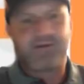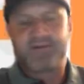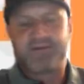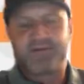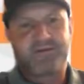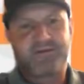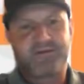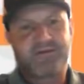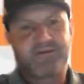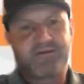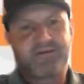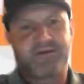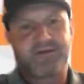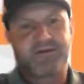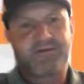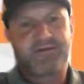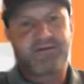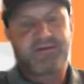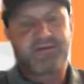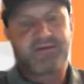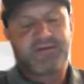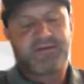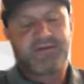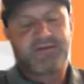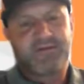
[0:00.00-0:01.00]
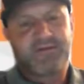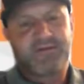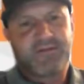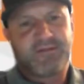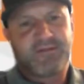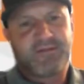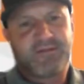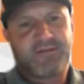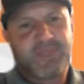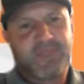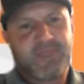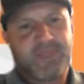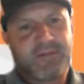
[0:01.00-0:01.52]
if you're looking for that
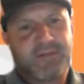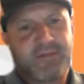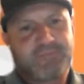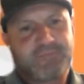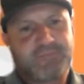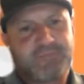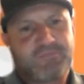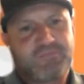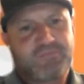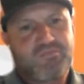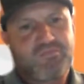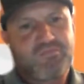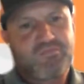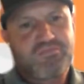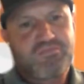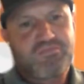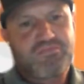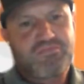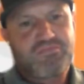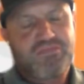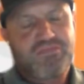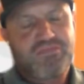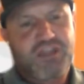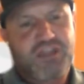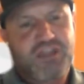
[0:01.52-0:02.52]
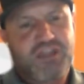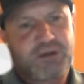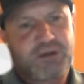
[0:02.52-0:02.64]
just immediate confidence,